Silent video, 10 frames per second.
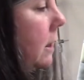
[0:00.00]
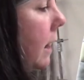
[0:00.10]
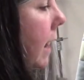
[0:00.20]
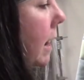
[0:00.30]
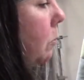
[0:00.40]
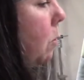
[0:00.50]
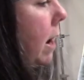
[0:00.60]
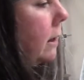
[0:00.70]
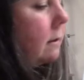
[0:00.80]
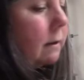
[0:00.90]
And I
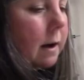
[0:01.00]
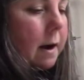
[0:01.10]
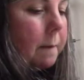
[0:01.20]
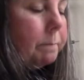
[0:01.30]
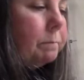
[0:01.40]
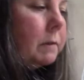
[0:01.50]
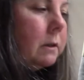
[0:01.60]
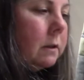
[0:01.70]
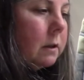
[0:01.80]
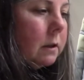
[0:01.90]
want, on
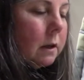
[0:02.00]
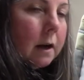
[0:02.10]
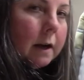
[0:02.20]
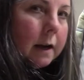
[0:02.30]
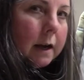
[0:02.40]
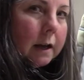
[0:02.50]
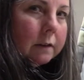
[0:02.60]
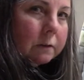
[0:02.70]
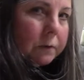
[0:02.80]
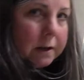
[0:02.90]

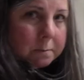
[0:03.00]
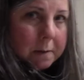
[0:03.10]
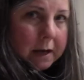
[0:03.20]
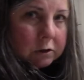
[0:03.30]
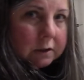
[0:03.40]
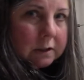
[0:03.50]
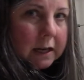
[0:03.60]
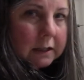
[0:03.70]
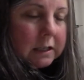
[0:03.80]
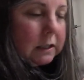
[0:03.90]
this French mattress,
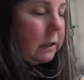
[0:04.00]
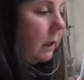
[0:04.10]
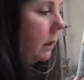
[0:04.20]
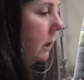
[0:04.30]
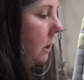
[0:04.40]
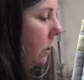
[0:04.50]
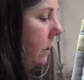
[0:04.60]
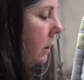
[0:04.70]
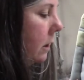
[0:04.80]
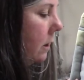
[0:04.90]
I think, you know,
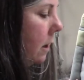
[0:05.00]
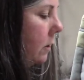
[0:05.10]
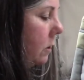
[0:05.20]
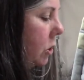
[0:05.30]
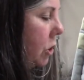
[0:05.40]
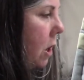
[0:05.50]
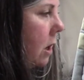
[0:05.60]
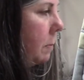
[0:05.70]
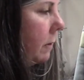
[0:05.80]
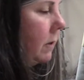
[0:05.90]
the other
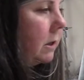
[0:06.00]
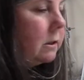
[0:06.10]
charm of this